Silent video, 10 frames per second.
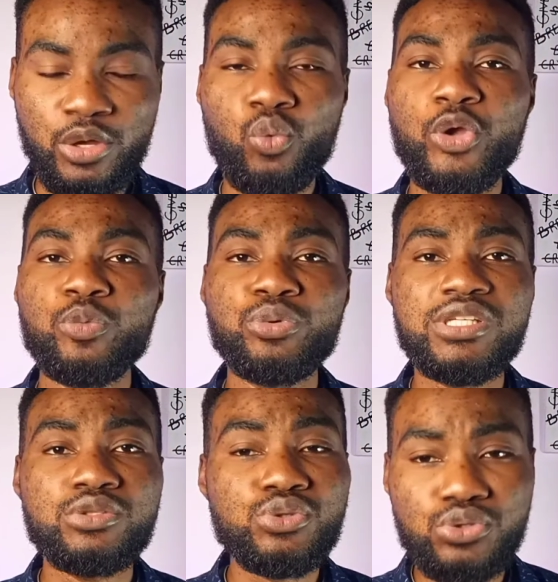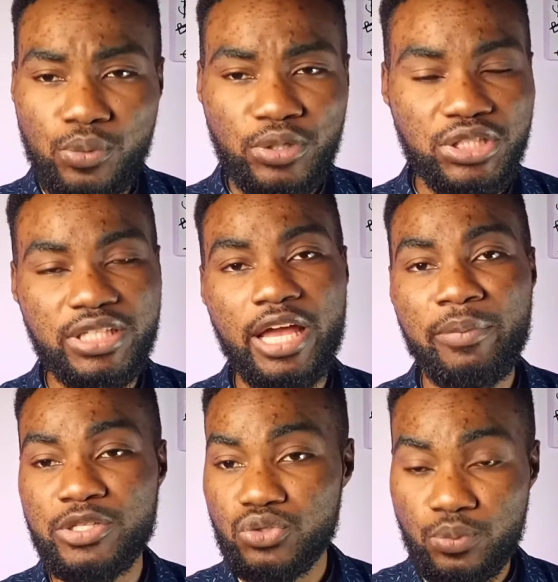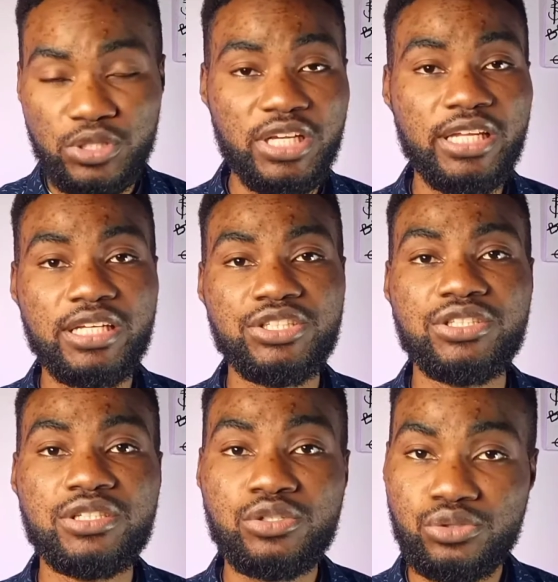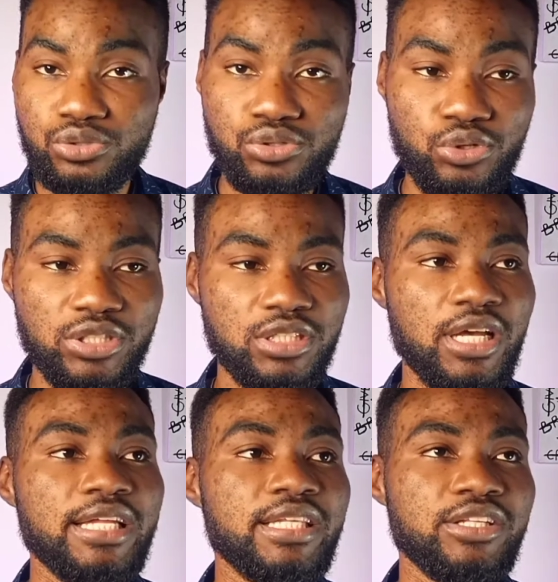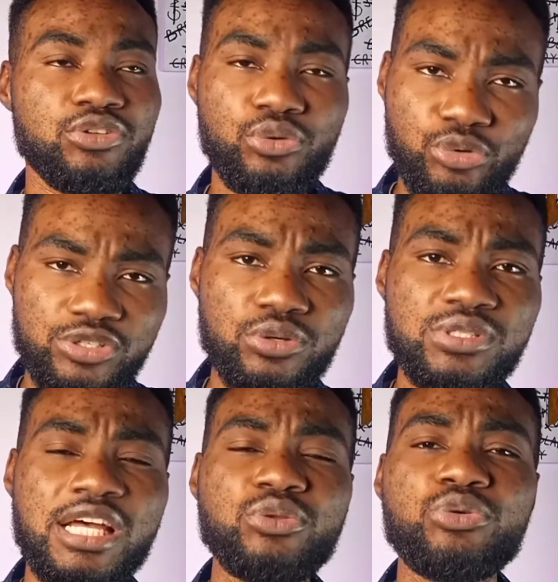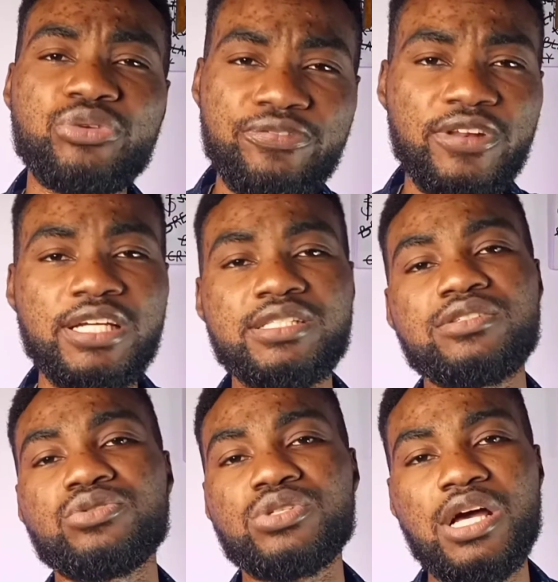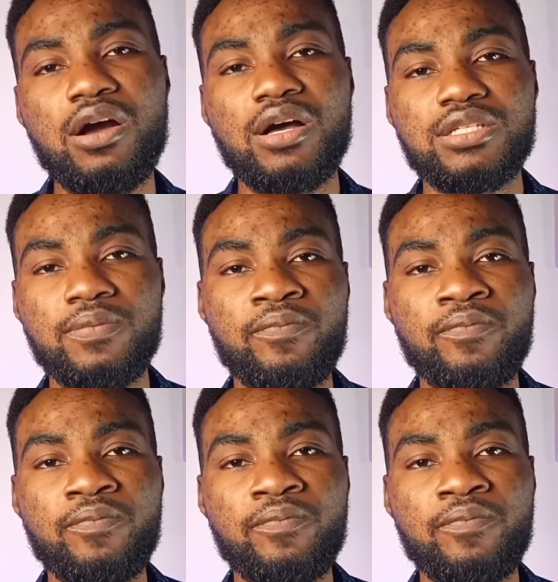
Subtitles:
When you put in so much time and so much energy to study and then your results are not reflecting those hours.